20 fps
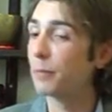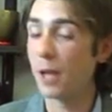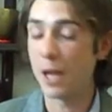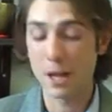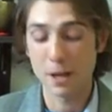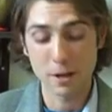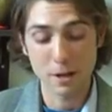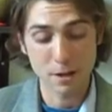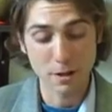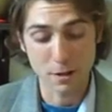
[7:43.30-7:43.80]

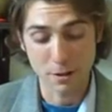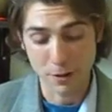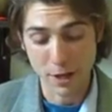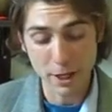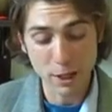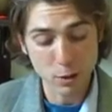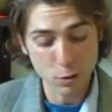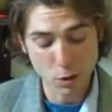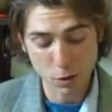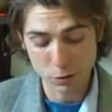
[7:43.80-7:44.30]
And
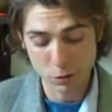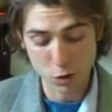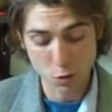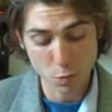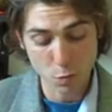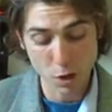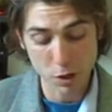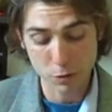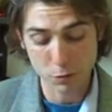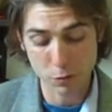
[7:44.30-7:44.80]
thank you all
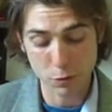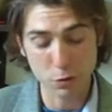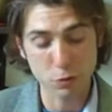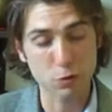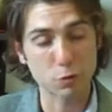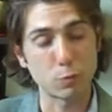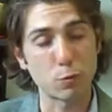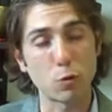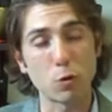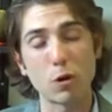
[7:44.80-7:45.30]
so much for the
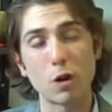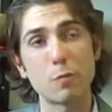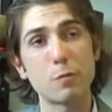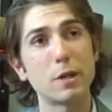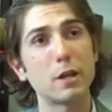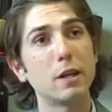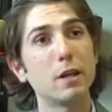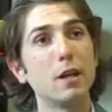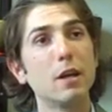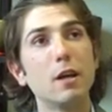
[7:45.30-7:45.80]
support. I
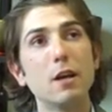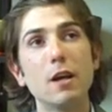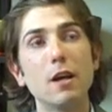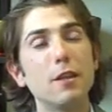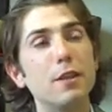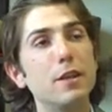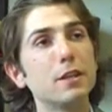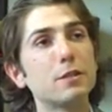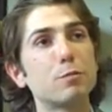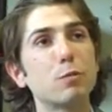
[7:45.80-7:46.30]
mean,
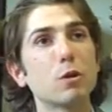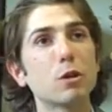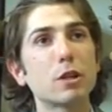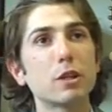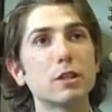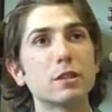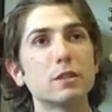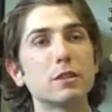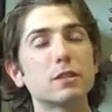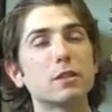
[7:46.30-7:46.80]
this book
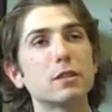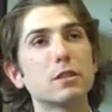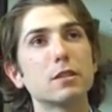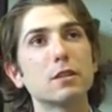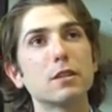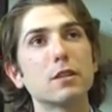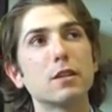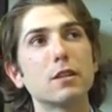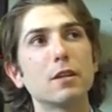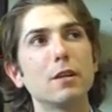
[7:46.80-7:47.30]

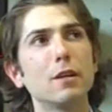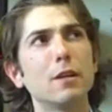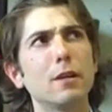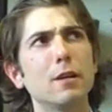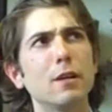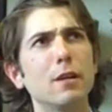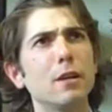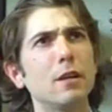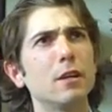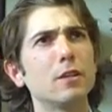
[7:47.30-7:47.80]
it's
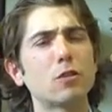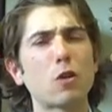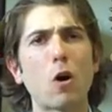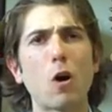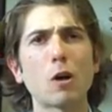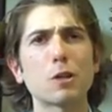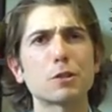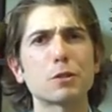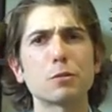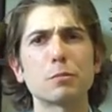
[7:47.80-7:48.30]

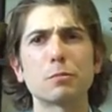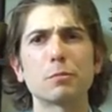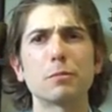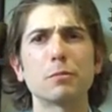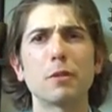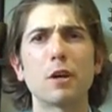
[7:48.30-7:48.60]
awesome.